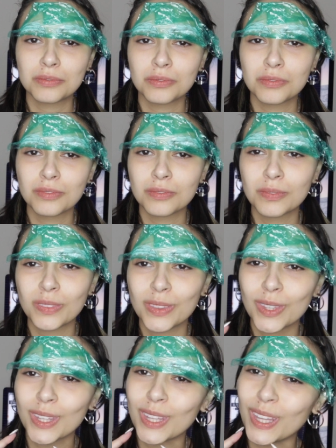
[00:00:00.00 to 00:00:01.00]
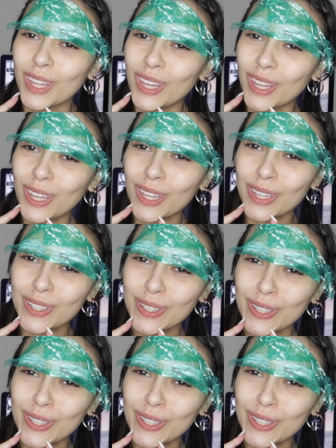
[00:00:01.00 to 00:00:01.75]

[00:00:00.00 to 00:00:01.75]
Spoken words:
Nobody speaks.